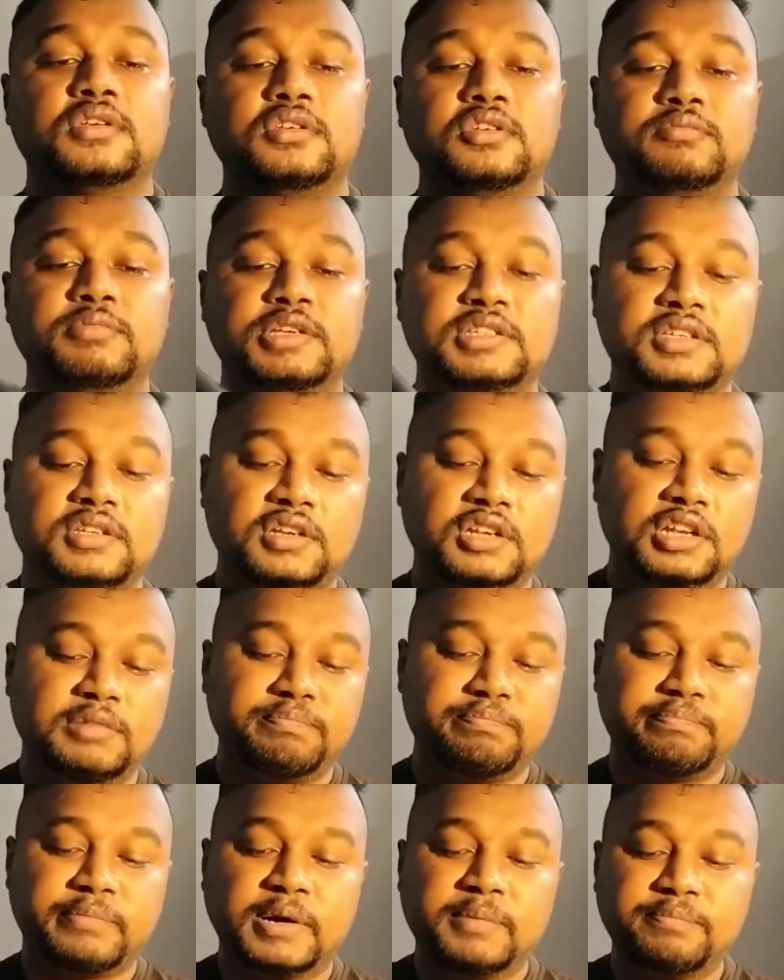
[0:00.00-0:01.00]
you basically
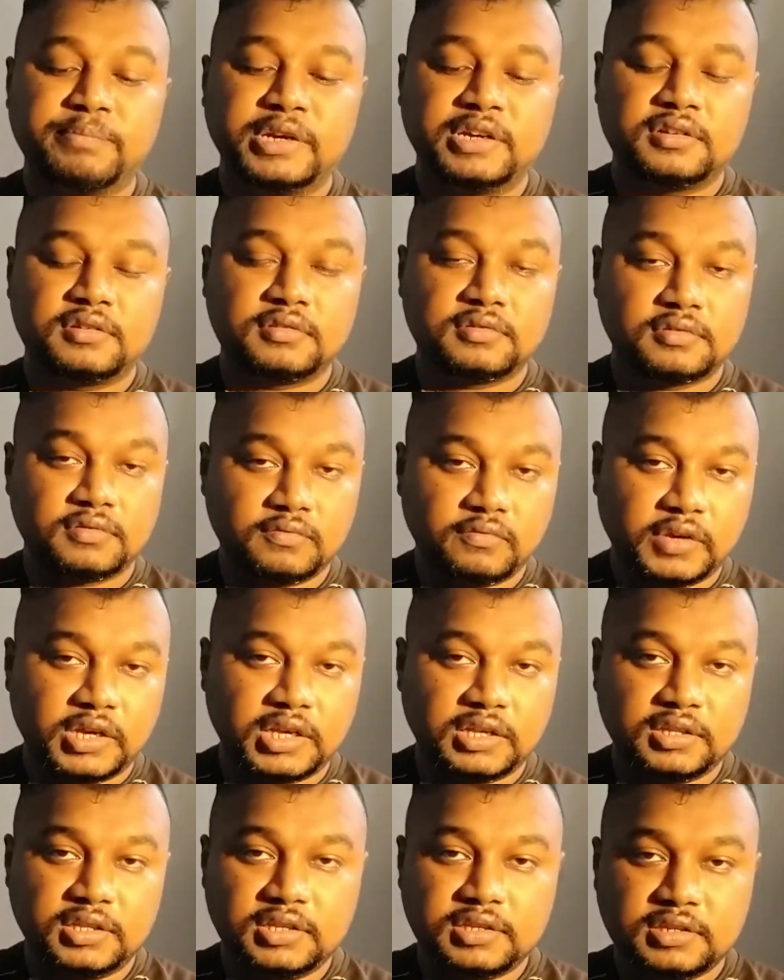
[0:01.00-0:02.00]
pump it
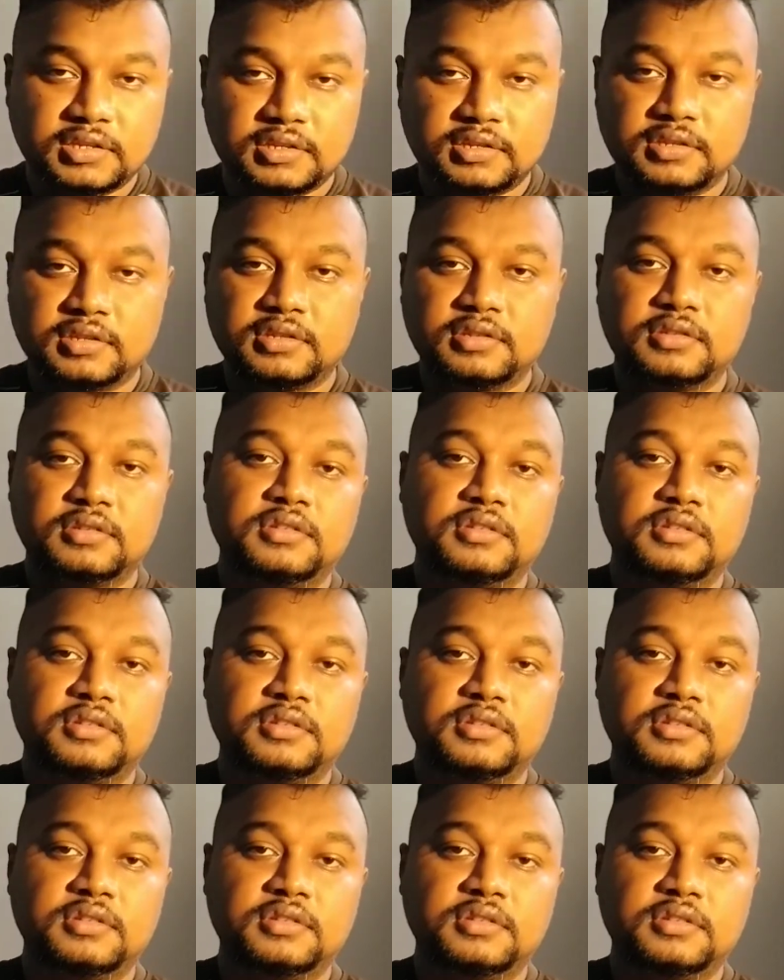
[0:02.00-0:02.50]
via this.